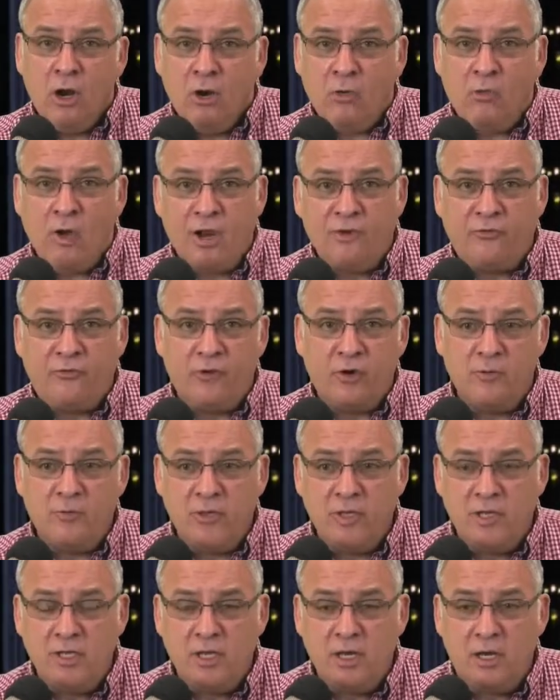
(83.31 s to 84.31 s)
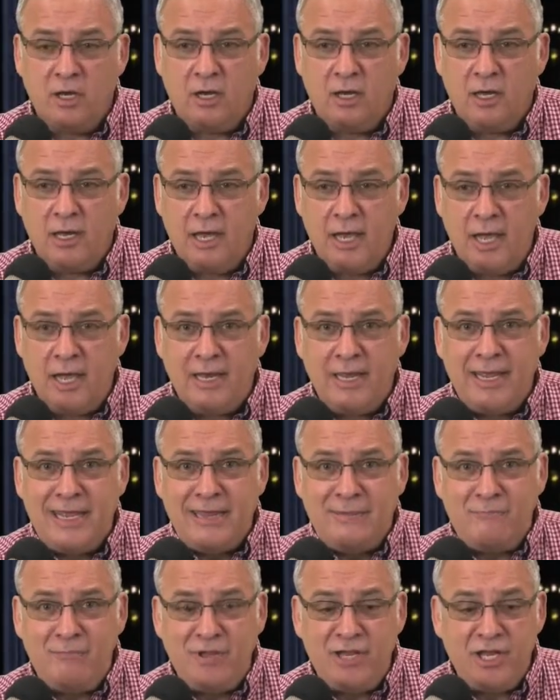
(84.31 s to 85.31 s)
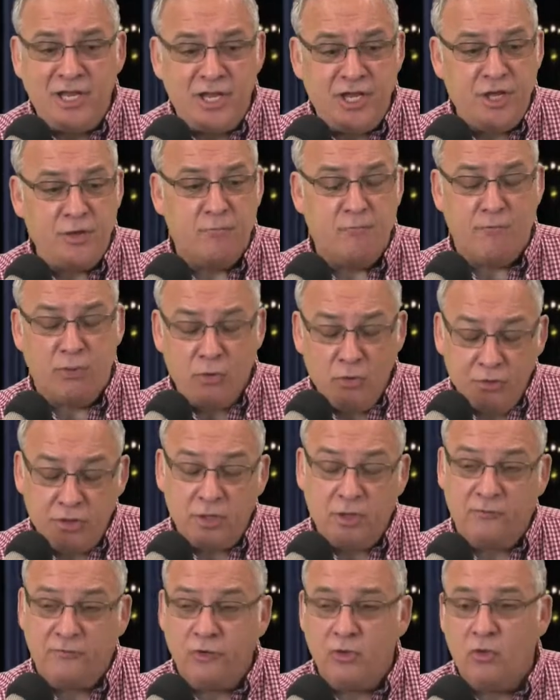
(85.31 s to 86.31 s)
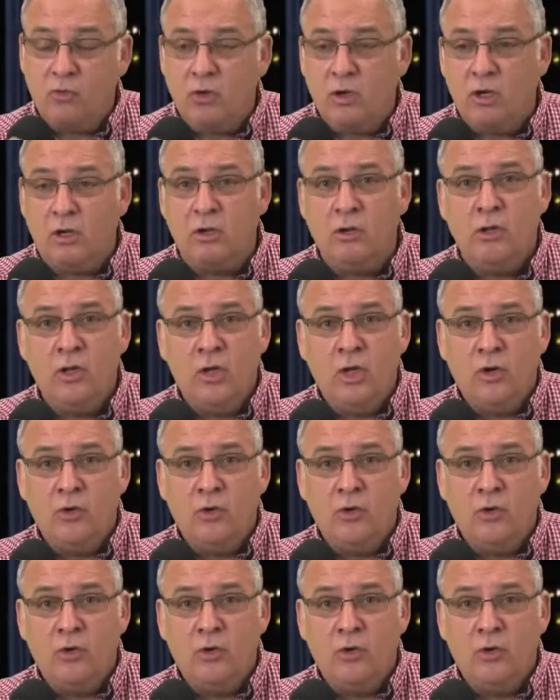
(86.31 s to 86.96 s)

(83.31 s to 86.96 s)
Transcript: right from the NAB booth, if you will,